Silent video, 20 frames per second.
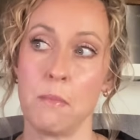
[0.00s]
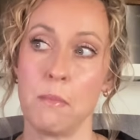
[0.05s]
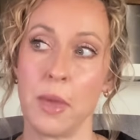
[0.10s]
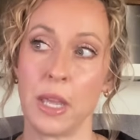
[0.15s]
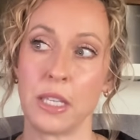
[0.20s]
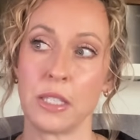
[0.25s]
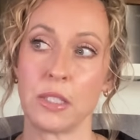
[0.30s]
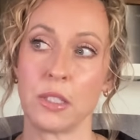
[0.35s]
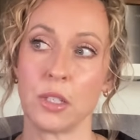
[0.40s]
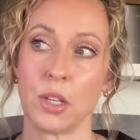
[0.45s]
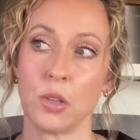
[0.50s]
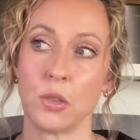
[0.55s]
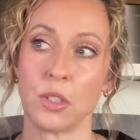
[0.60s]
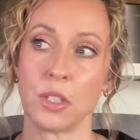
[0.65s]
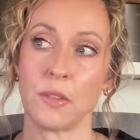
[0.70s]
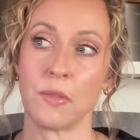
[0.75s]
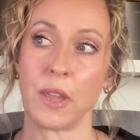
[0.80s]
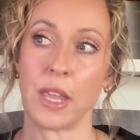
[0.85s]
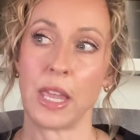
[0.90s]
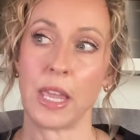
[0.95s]
base
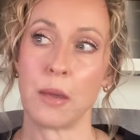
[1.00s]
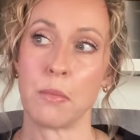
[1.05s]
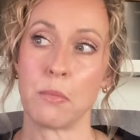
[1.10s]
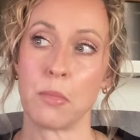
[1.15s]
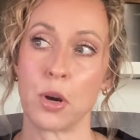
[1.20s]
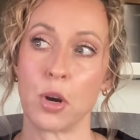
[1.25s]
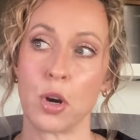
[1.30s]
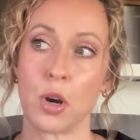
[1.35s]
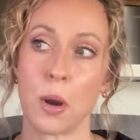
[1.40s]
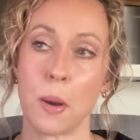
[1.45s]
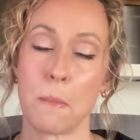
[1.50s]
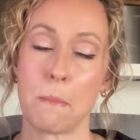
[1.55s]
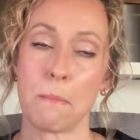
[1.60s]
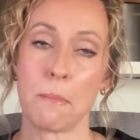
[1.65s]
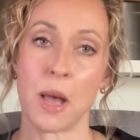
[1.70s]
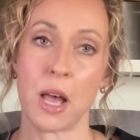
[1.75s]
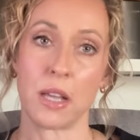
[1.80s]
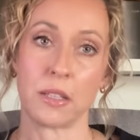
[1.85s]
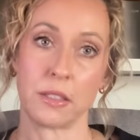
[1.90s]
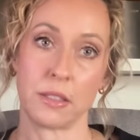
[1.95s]
notes of amber,
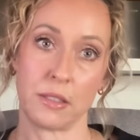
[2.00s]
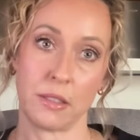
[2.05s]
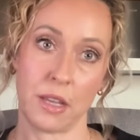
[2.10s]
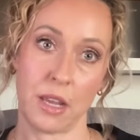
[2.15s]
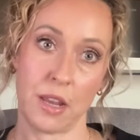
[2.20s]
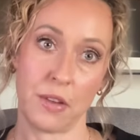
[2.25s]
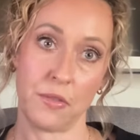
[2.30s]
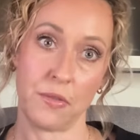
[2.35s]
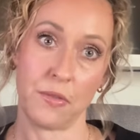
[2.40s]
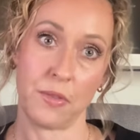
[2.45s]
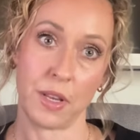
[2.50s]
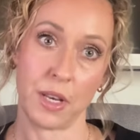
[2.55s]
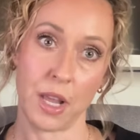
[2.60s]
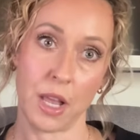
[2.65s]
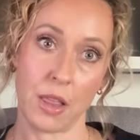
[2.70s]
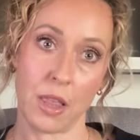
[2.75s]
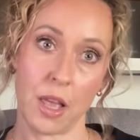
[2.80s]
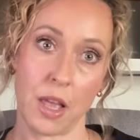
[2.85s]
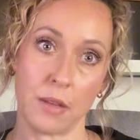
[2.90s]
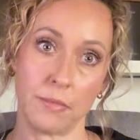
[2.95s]
moss, and
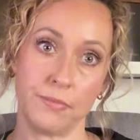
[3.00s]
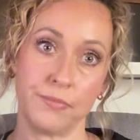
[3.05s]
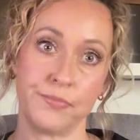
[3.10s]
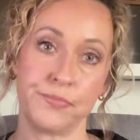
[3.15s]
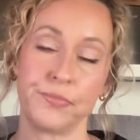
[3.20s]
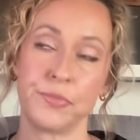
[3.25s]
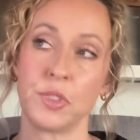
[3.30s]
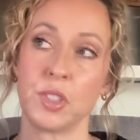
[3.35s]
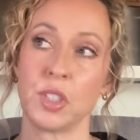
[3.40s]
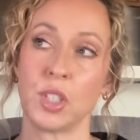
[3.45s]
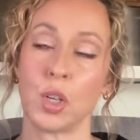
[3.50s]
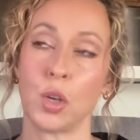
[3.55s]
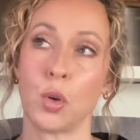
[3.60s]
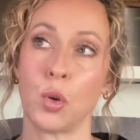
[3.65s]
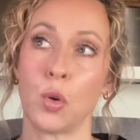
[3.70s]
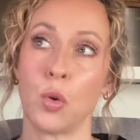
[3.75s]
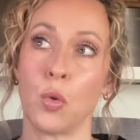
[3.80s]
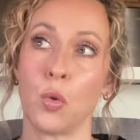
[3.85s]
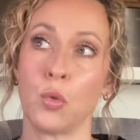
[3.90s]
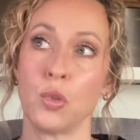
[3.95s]
vanilla.
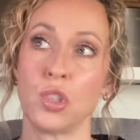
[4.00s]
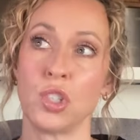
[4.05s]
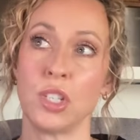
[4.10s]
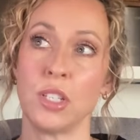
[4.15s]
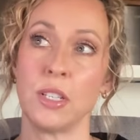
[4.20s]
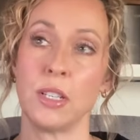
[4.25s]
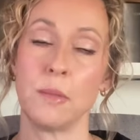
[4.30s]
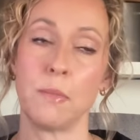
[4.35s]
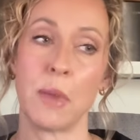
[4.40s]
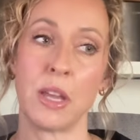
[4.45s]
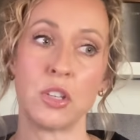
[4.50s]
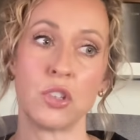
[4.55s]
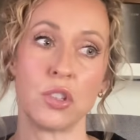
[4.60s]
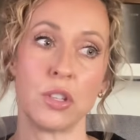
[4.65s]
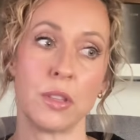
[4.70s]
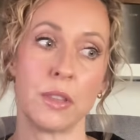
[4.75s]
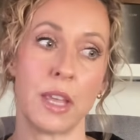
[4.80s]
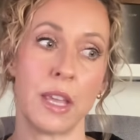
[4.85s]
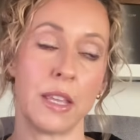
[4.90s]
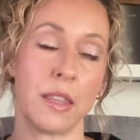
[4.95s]
So she did
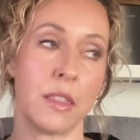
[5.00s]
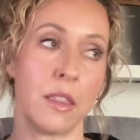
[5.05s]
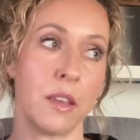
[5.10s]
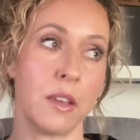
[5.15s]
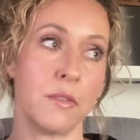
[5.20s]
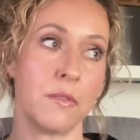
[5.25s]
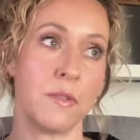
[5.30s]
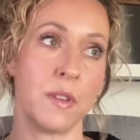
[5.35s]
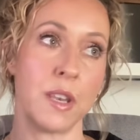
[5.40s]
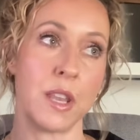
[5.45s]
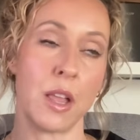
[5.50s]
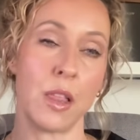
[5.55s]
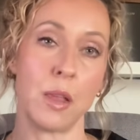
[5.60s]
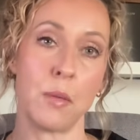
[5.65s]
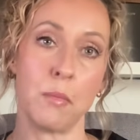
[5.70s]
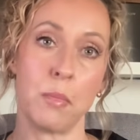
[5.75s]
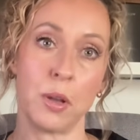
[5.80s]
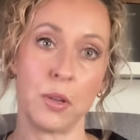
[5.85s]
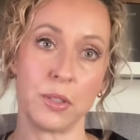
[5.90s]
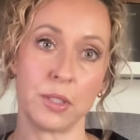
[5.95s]
mention like the
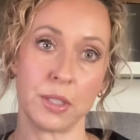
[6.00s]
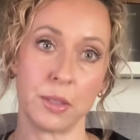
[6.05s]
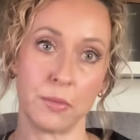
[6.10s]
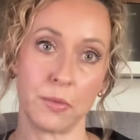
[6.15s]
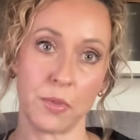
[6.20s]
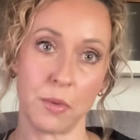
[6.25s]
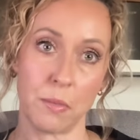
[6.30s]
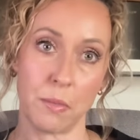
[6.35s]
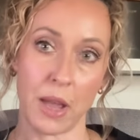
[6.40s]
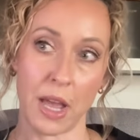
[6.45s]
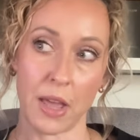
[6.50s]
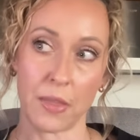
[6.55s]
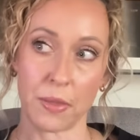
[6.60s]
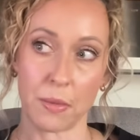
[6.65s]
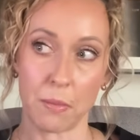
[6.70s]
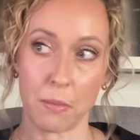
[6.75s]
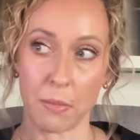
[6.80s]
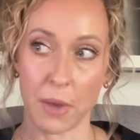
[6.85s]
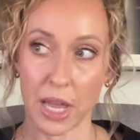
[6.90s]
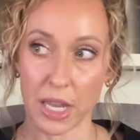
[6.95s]
vanilla balsam from Bath
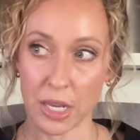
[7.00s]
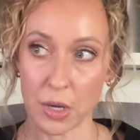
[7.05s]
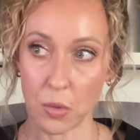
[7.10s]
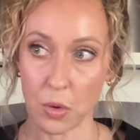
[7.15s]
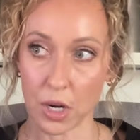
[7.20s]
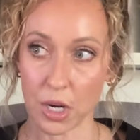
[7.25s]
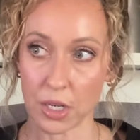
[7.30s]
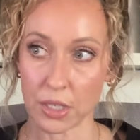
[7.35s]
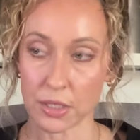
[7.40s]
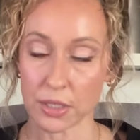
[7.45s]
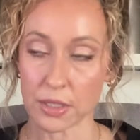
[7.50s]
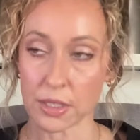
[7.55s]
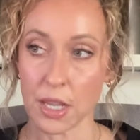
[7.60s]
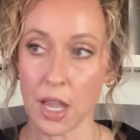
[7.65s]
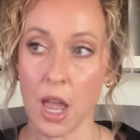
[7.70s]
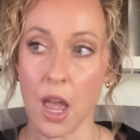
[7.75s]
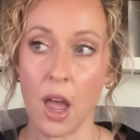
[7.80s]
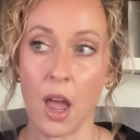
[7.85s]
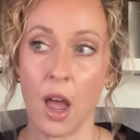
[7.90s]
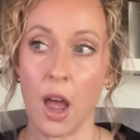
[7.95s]
and Body Works.
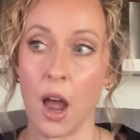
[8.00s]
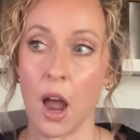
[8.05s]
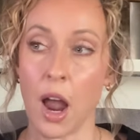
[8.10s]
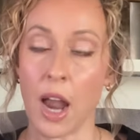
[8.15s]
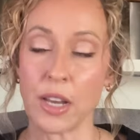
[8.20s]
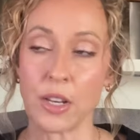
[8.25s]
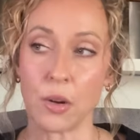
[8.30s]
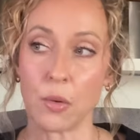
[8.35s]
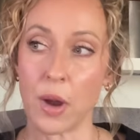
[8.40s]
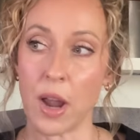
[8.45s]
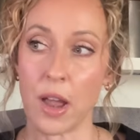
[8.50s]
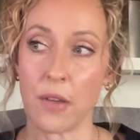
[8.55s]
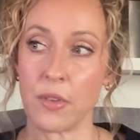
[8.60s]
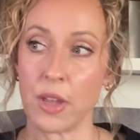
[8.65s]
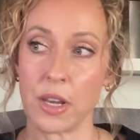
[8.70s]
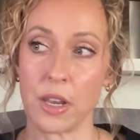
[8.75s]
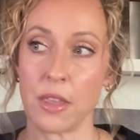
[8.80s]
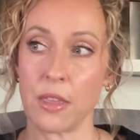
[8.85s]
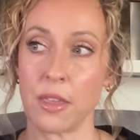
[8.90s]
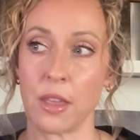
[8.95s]
I don't have
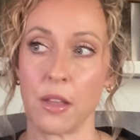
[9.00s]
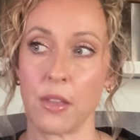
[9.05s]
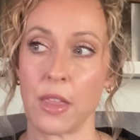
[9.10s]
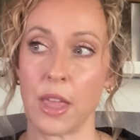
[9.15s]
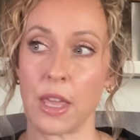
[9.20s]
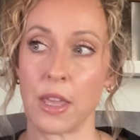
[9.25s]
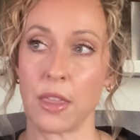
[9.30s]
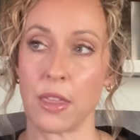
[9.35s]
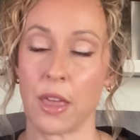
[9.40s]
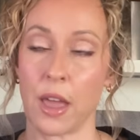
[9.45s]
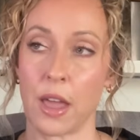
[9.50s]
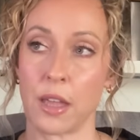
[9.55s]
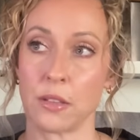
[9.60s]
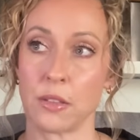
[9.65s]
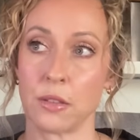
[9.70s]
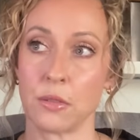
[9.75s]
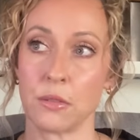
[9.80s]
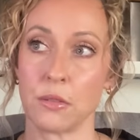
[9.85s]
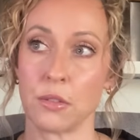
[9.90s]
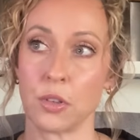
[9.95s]
anything like
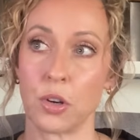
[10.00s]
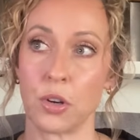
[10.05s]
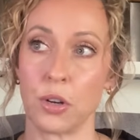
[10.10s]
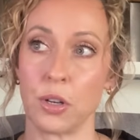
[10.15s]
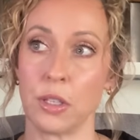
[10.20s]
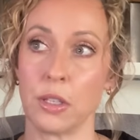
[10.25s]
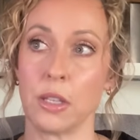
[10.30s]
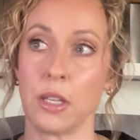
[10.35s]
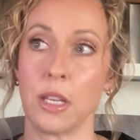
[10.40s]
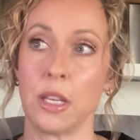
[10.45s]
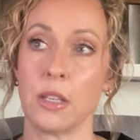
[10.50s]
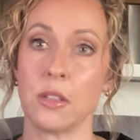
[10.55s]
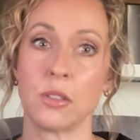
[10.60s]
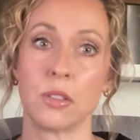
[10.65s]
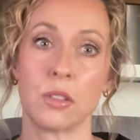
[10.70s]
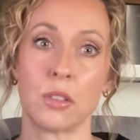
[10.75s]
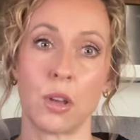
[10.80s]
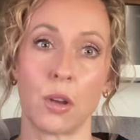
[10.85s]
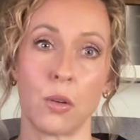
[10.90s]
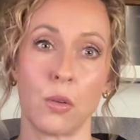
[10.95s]
that currently.
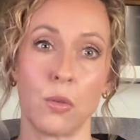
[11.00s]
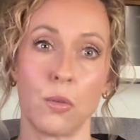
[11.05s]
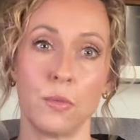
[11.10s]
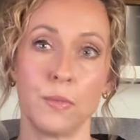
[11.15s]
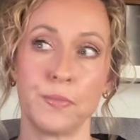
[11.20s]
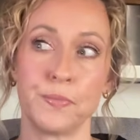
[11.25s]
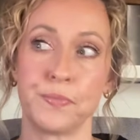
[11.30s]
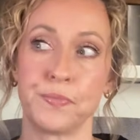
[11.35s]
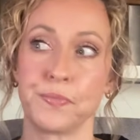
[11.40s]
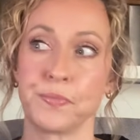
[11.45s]
So